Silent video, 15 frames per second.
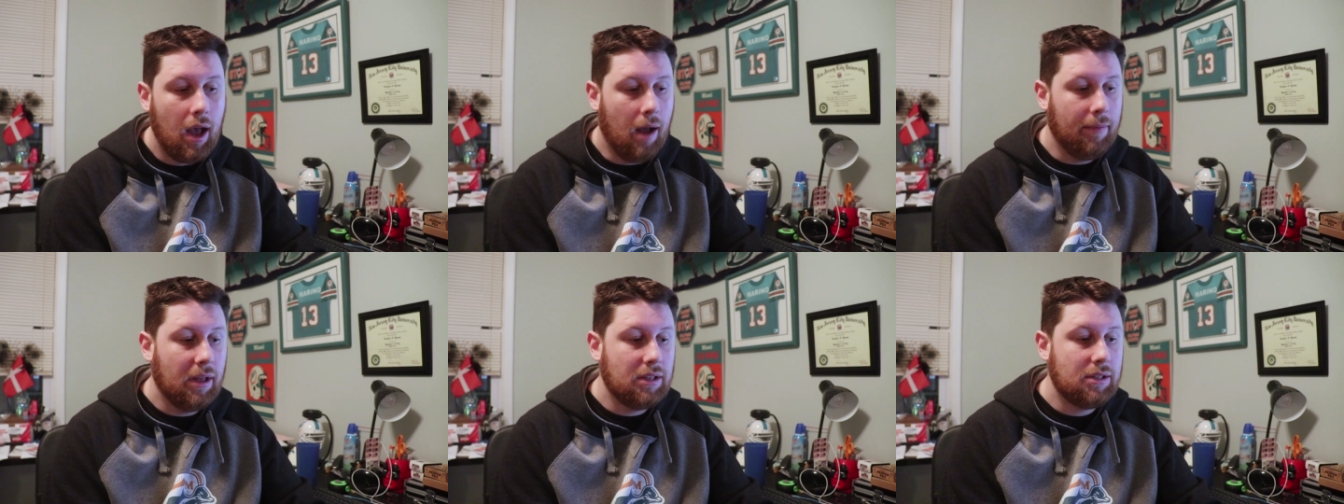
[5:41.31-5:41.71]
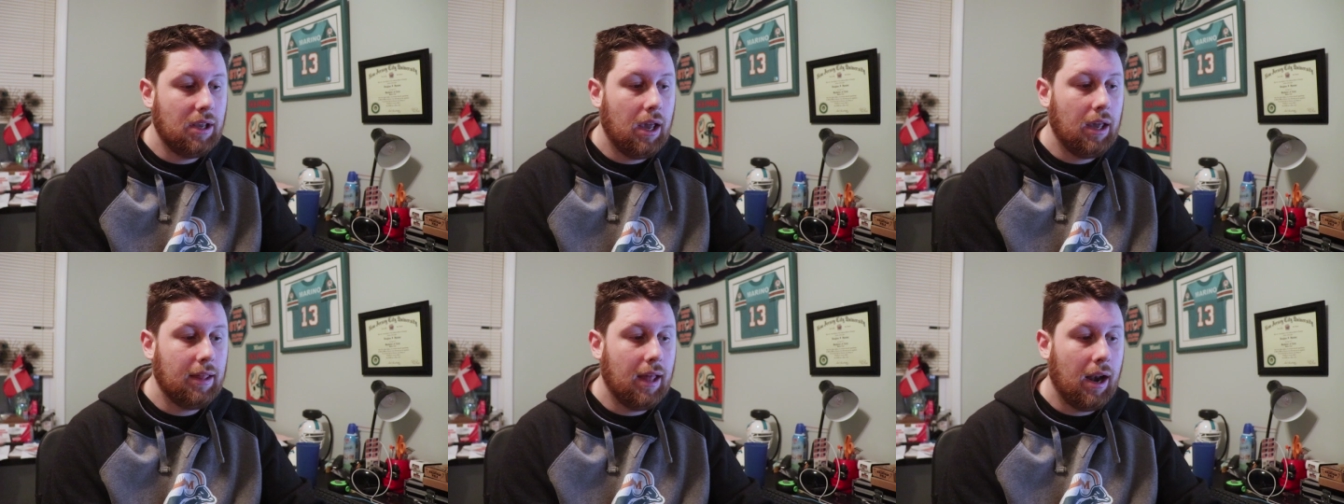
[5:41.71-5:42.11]
I'm not
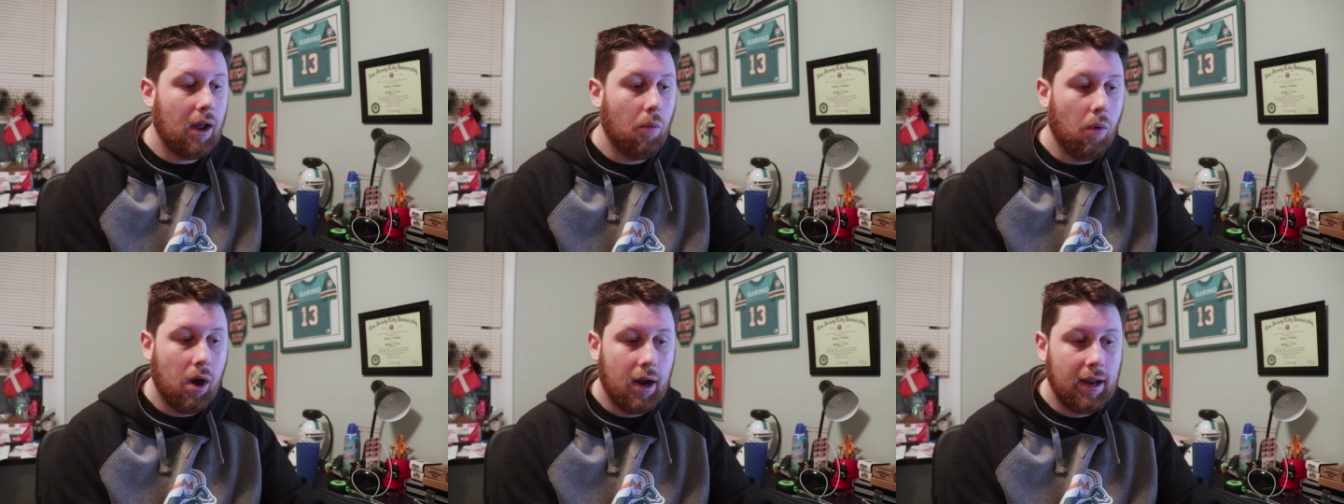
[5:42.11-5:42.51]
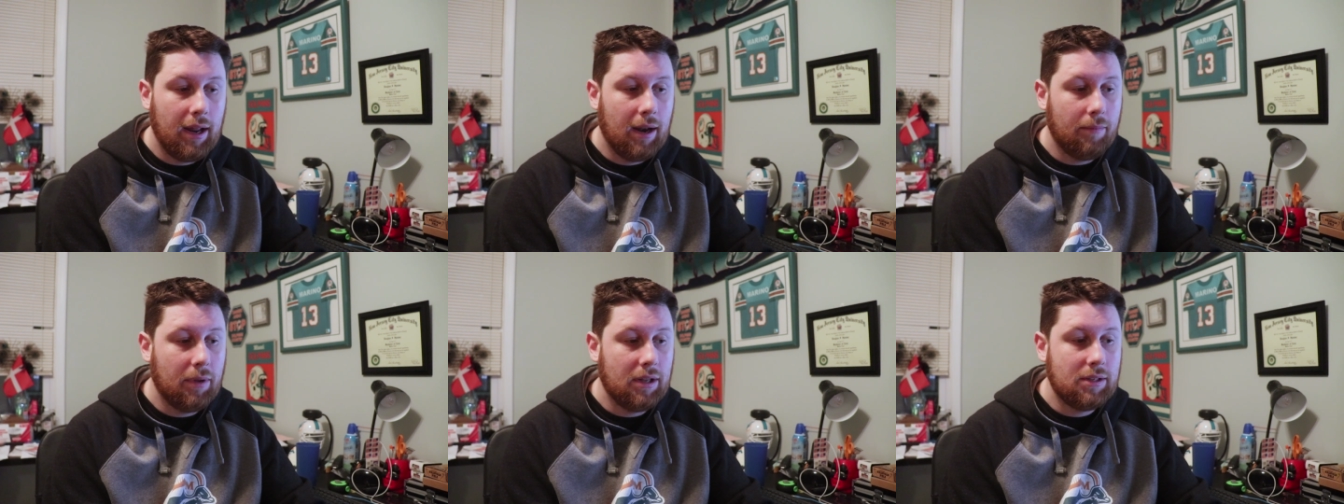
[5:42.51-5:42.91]
saying that I want
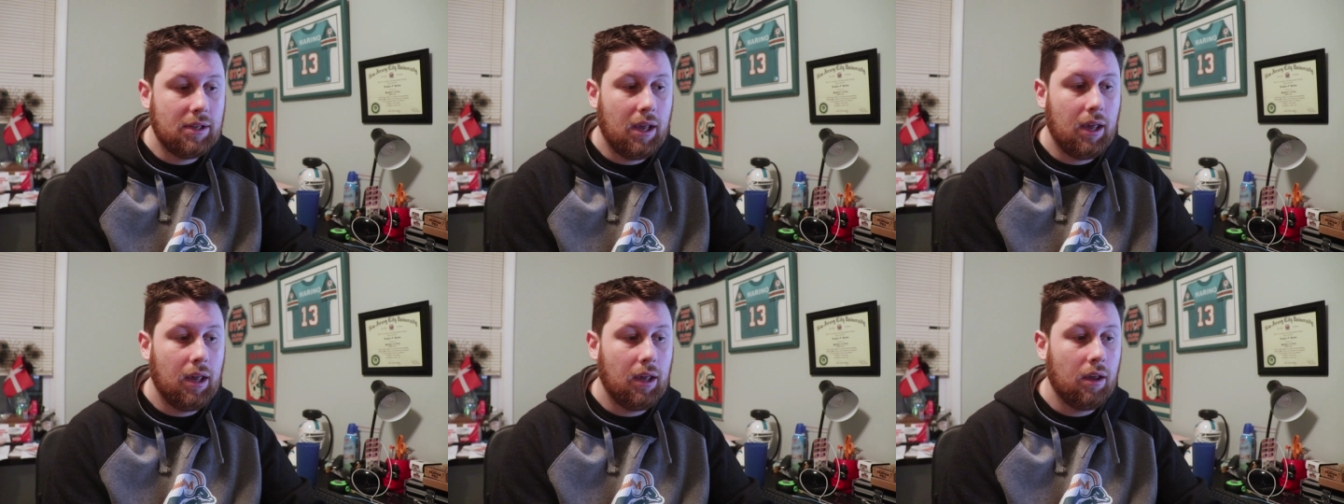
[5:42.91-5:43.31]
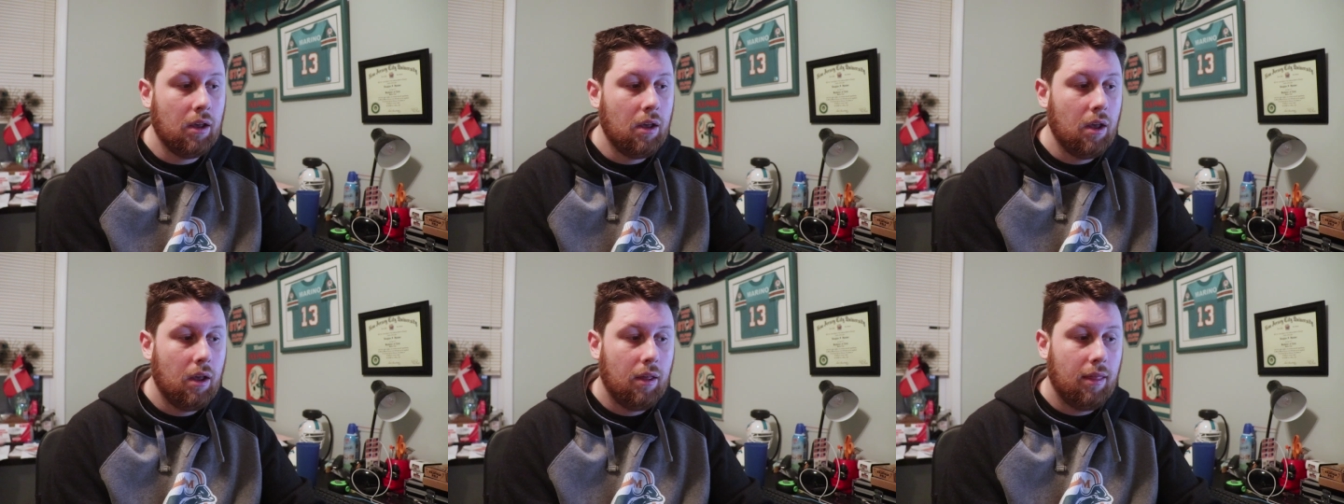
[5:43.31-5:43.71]
it. I'm not saying
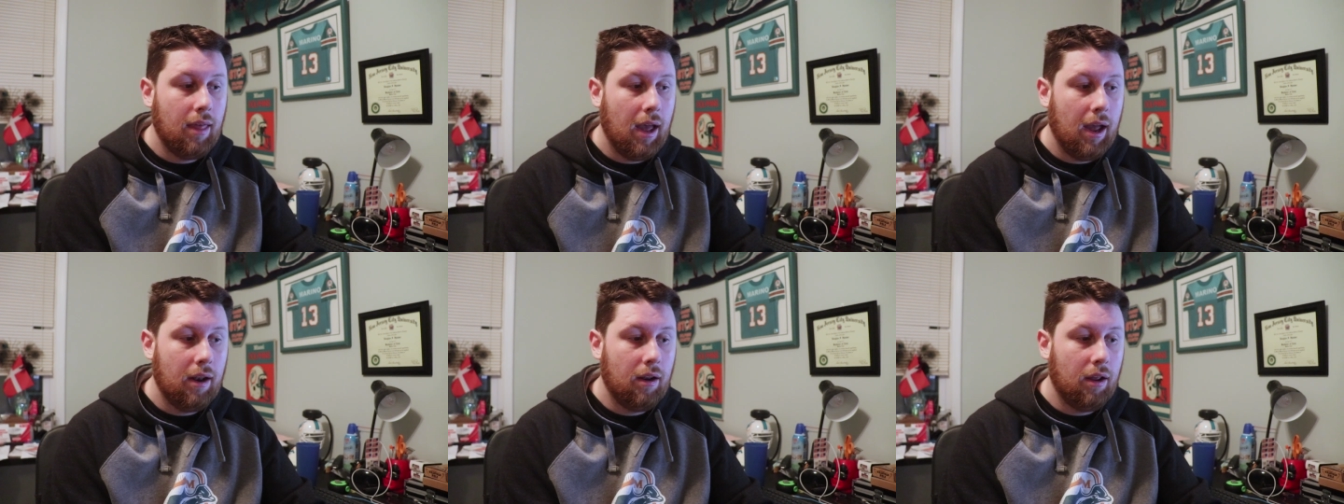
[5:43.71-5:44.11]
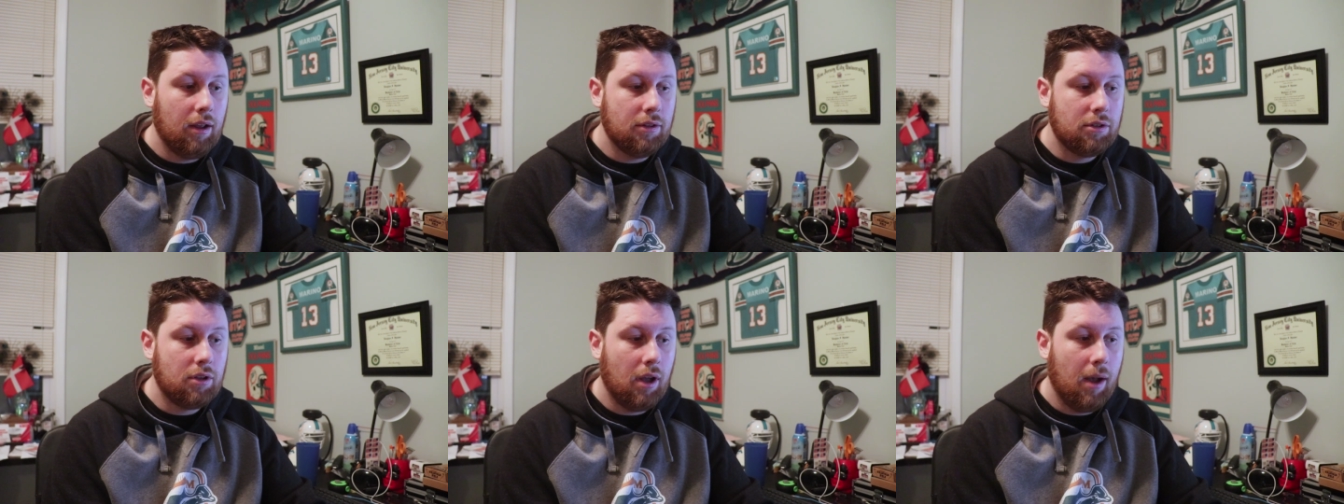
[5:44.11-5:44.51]
that
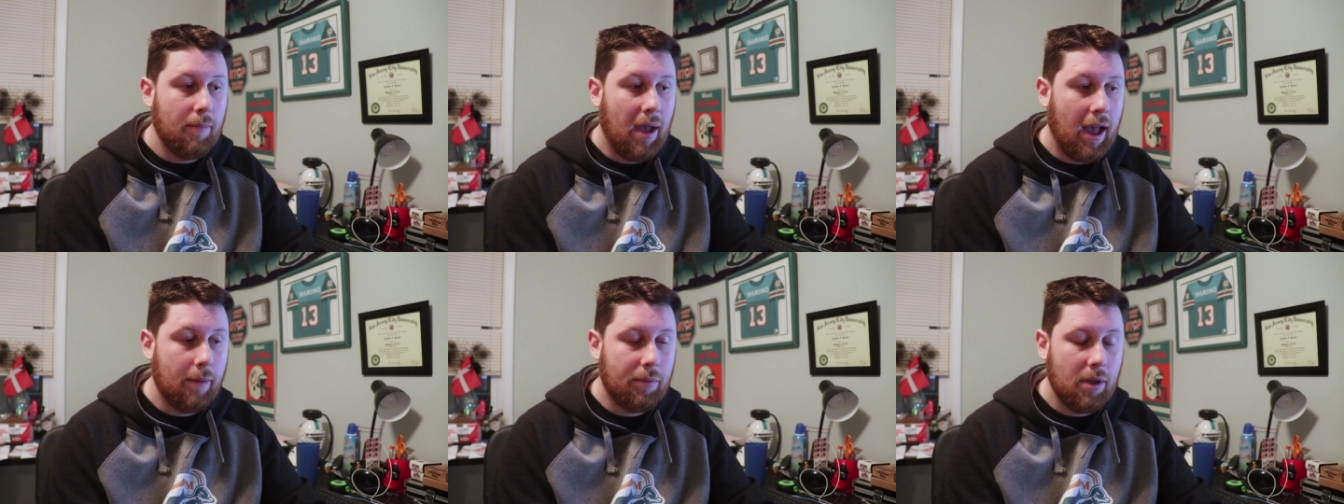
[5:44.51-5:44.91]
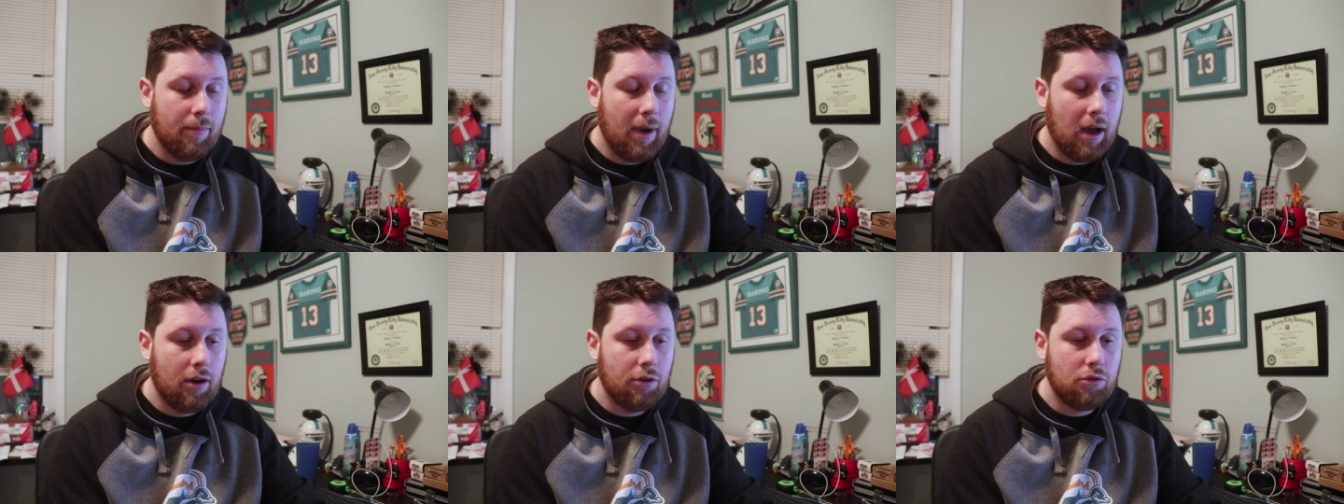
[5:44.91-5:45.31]
it's, I'm happy
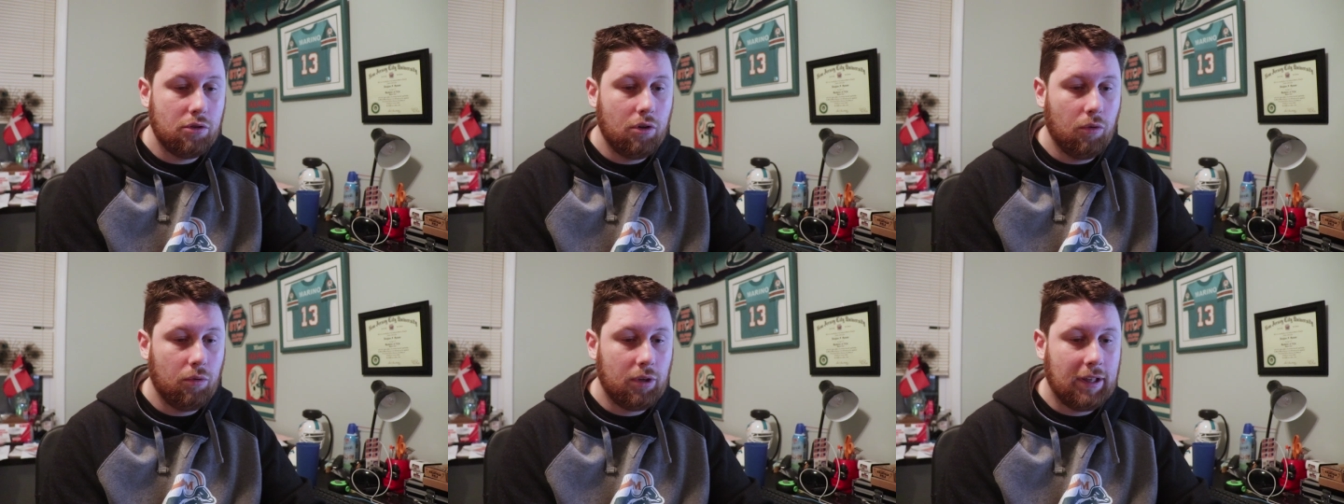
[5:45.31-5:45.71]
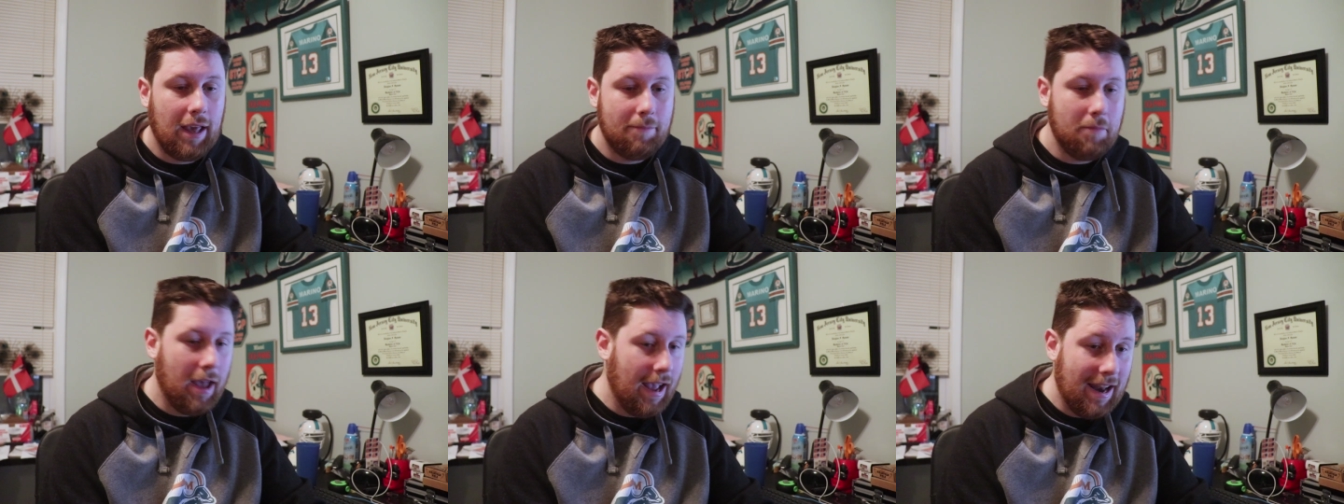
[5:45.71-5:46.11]
about it, so don't
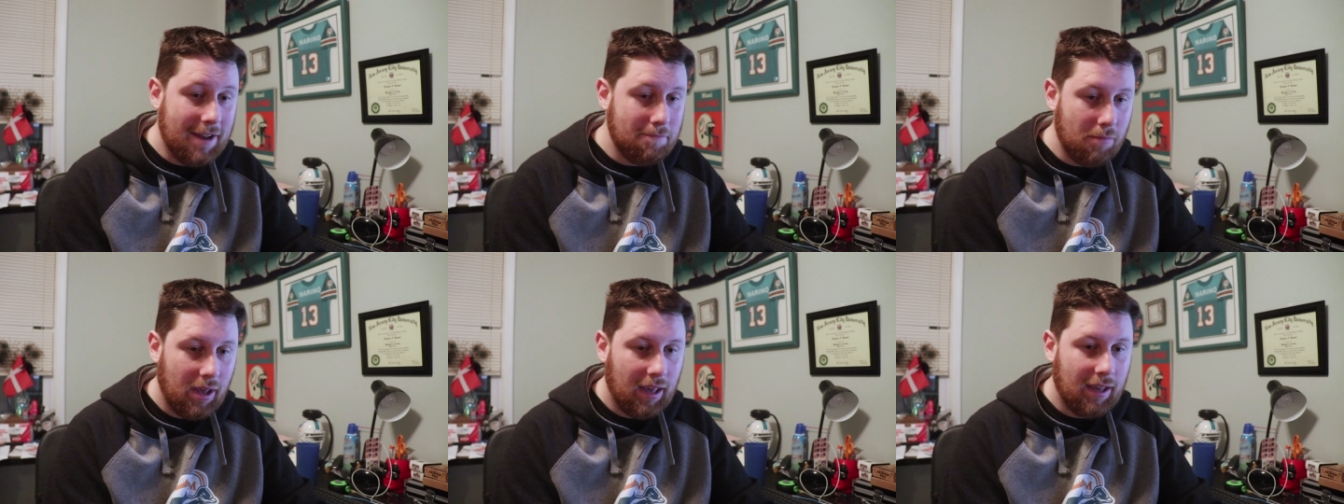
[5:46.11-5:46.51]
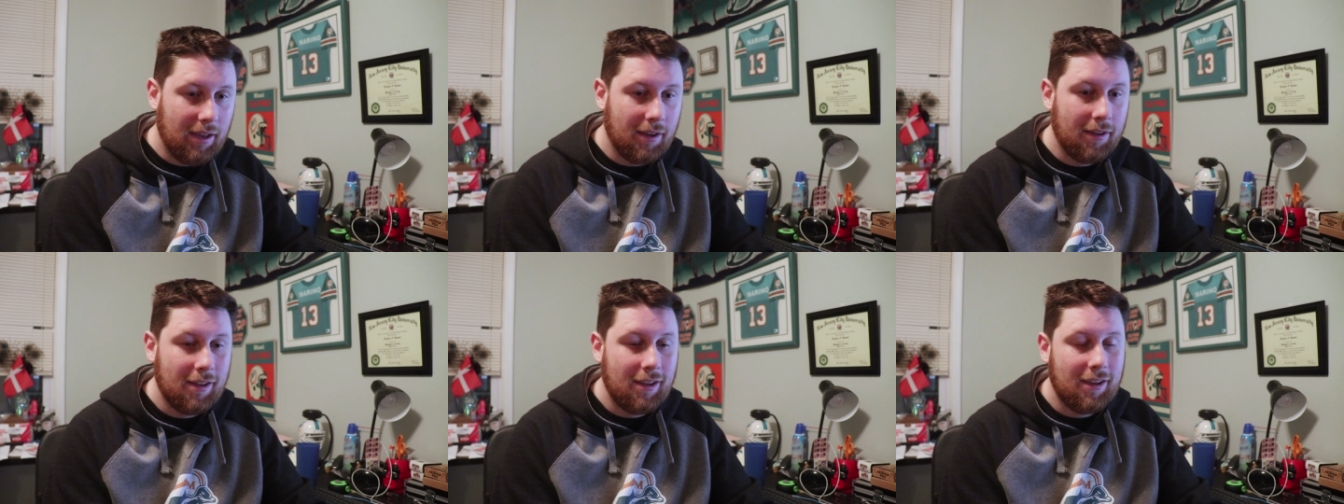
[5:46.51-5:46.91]
get mad at me.